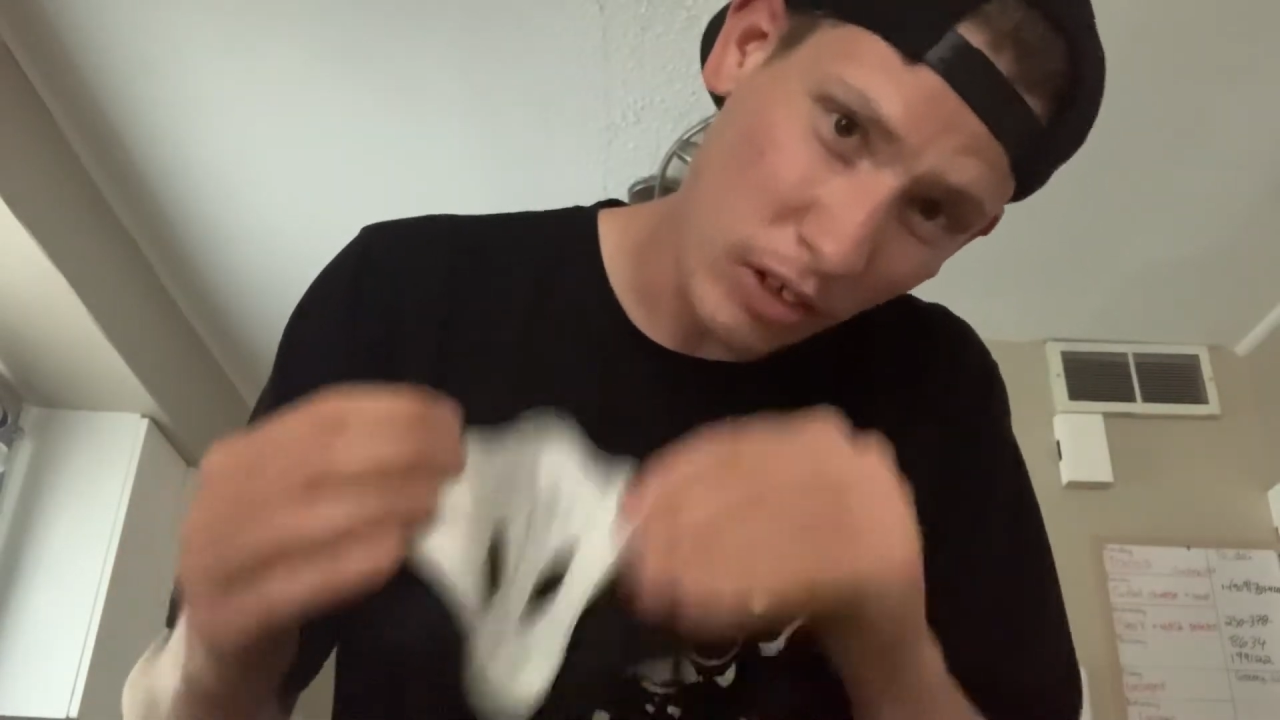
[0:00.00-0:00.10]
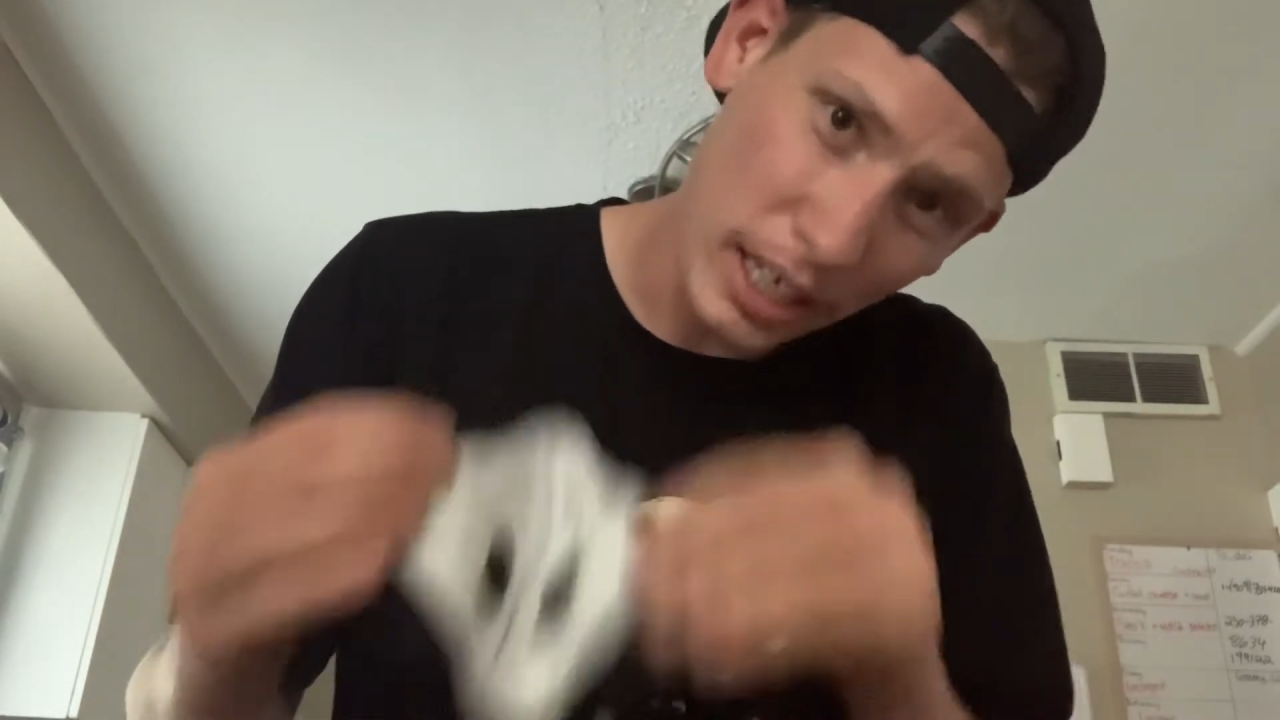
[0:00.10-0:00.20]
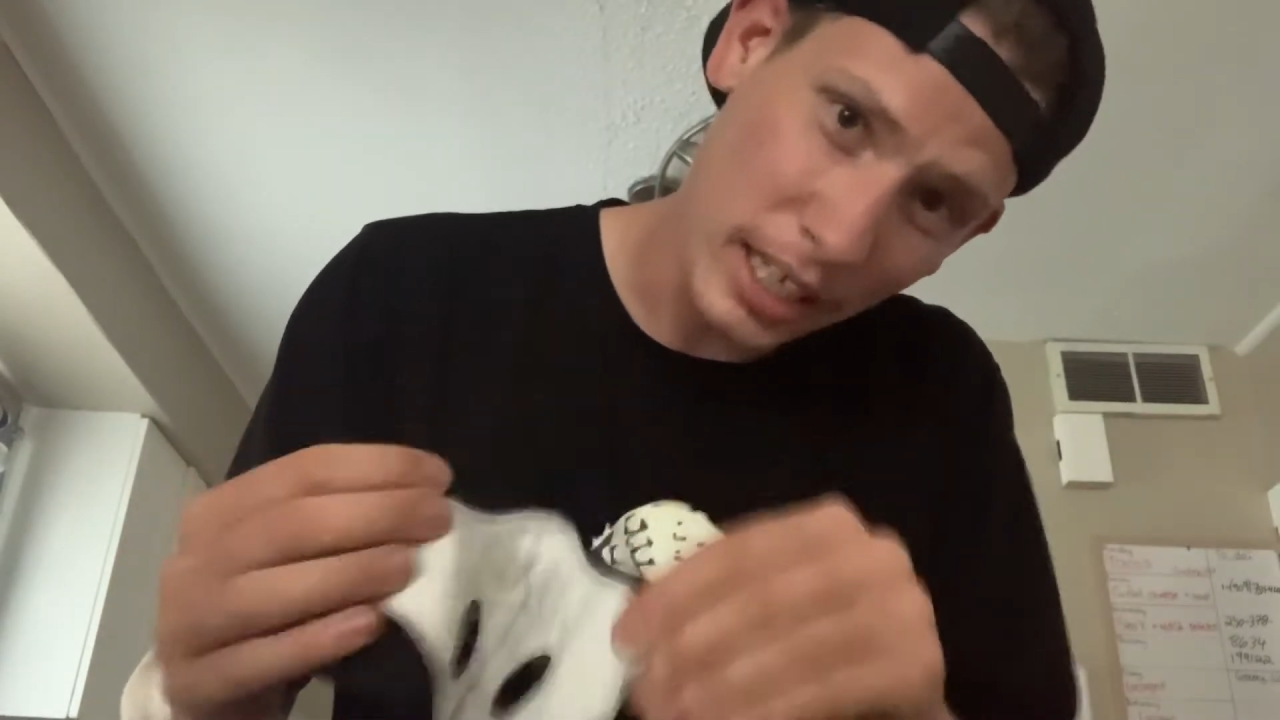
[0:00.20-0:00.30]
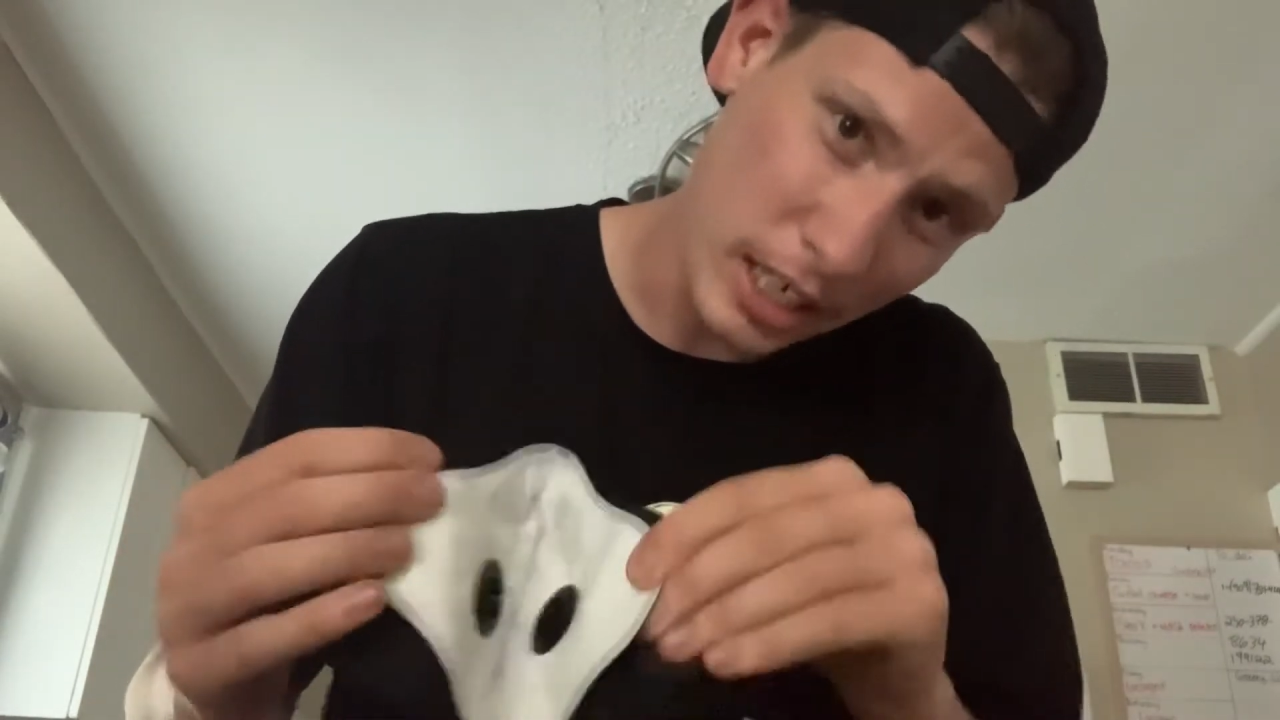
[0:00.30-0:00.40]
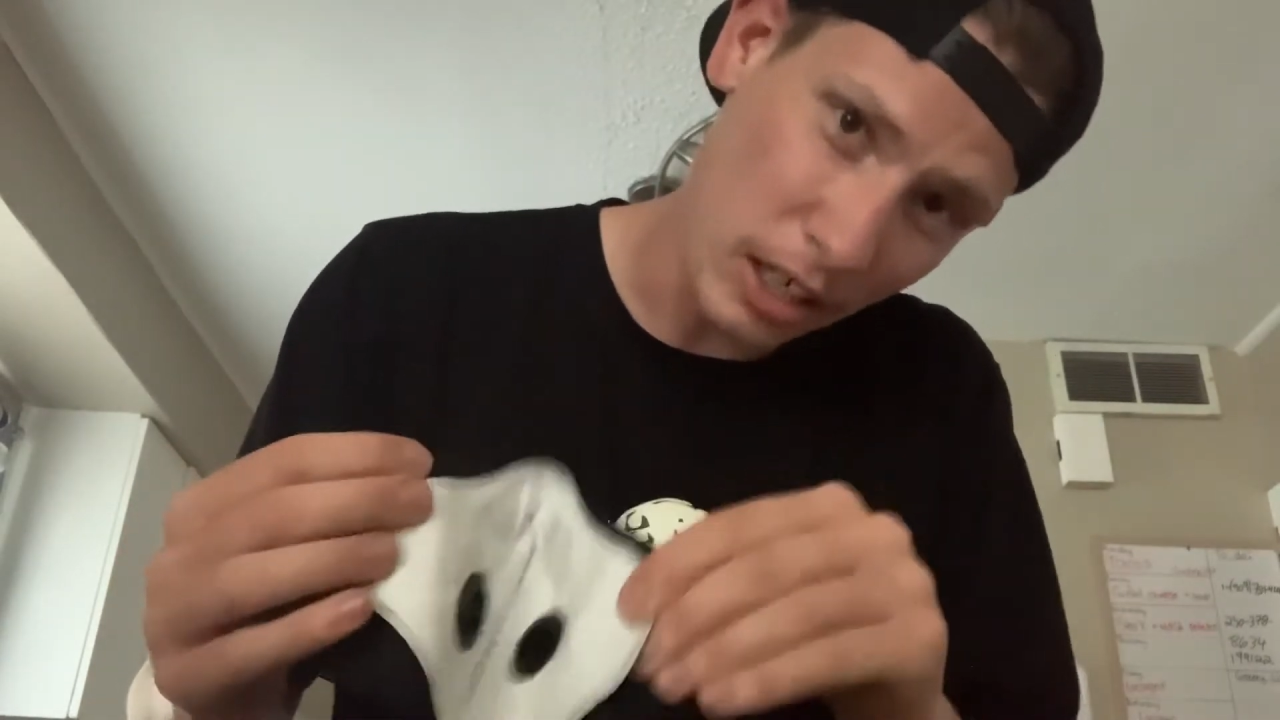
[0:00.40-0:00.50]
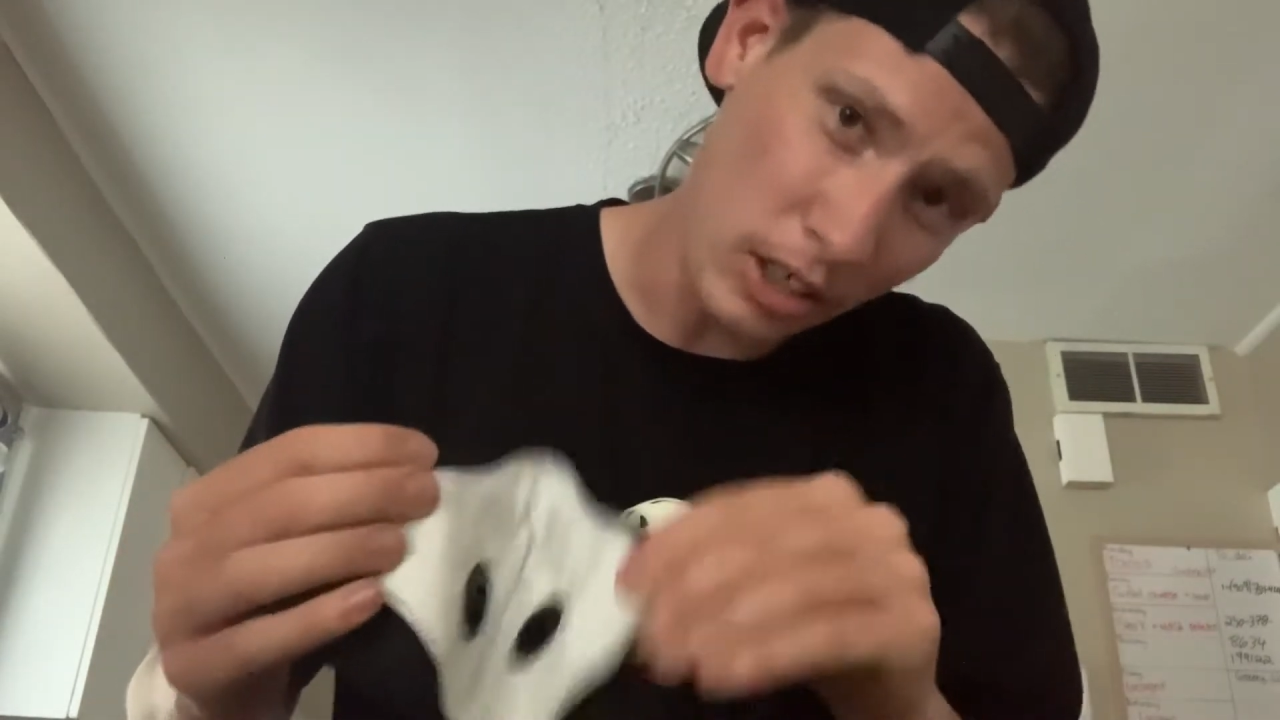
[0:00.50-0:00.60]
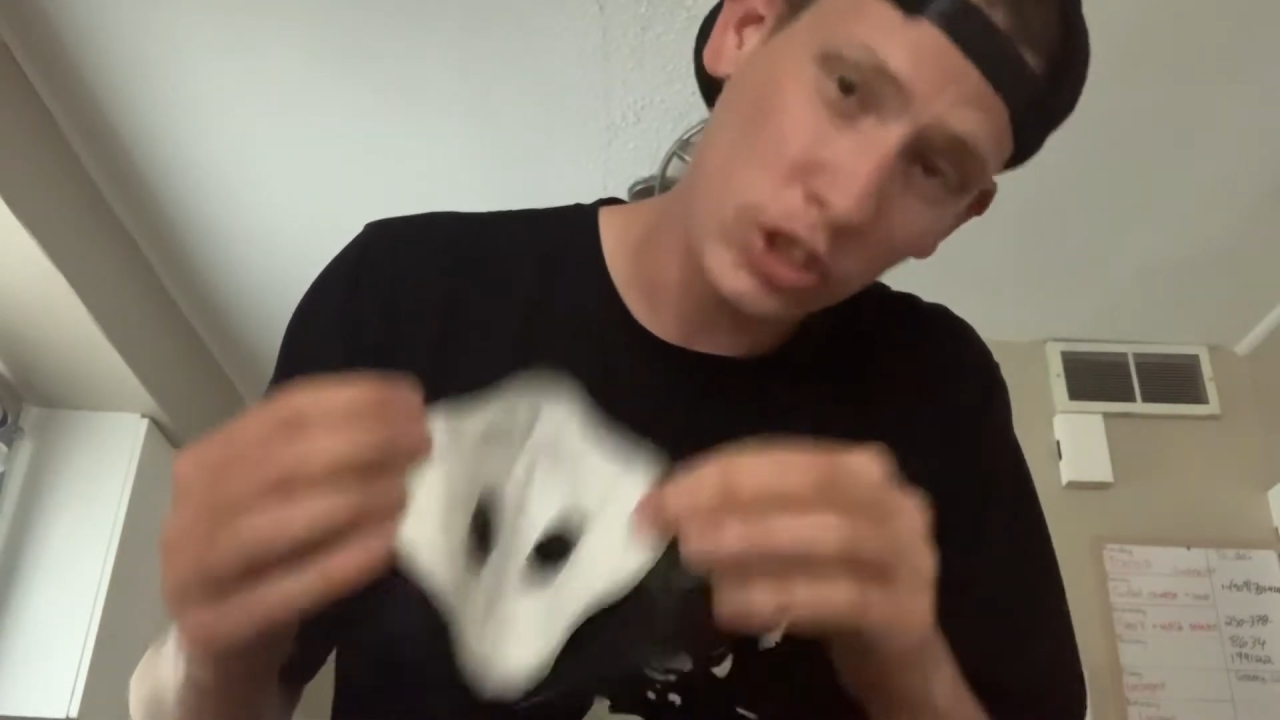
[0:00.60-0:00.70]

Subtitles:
right here,